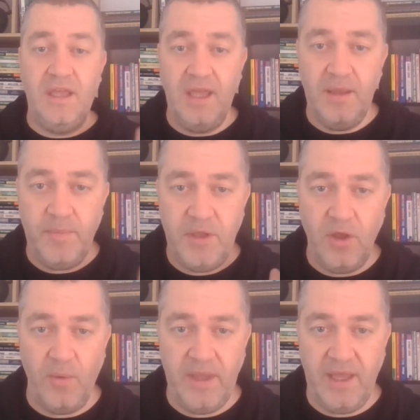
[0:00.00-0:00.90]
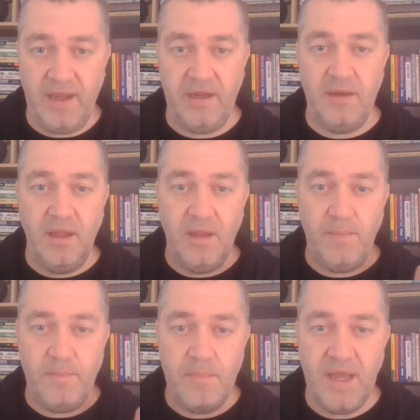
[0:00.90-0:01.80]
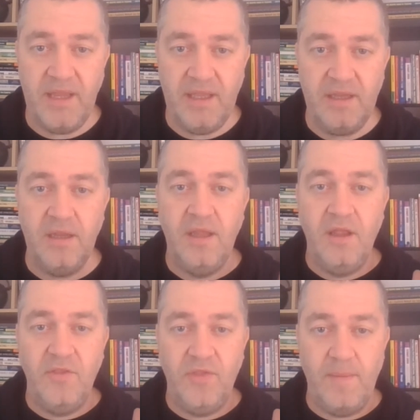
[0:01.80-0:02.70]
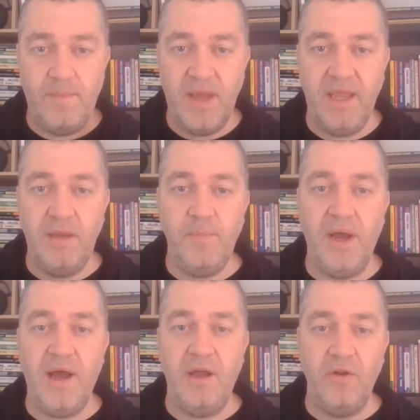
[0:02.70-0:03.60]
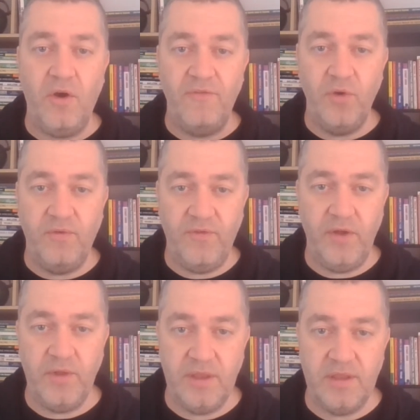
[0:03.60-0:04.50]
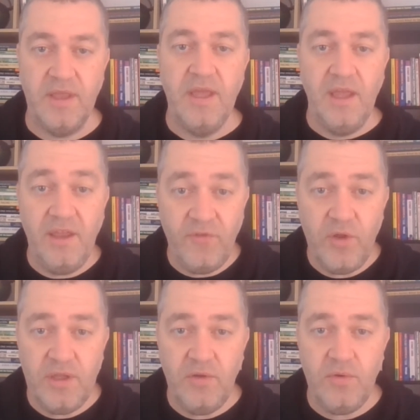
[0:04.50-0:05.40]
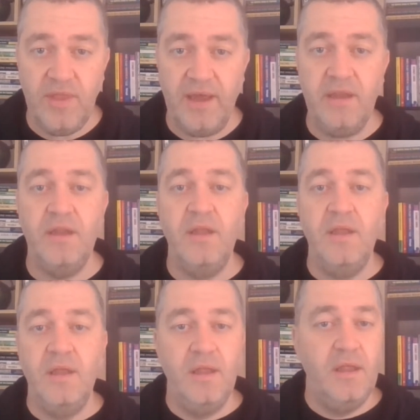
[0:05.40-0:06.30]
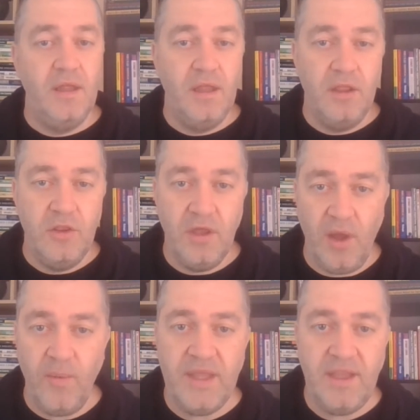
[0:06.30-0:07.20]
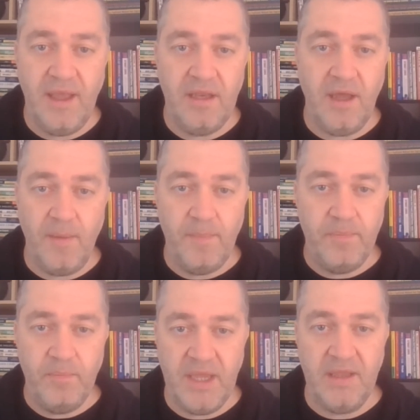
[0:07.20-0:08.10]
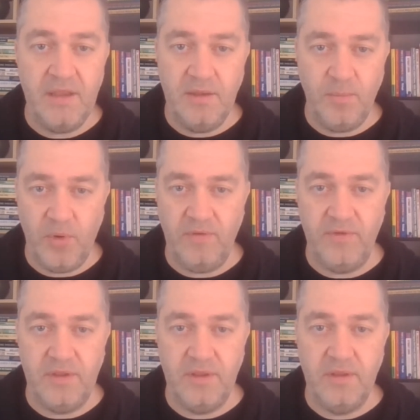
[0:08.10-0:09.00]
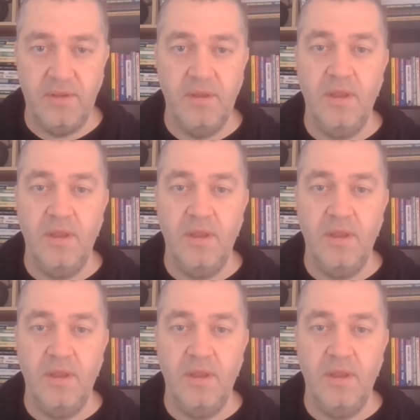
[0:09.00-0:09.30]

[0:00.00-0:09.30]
Keep going at it. Make it the main part of your focus. If you can do that, you're going to end up making some profits.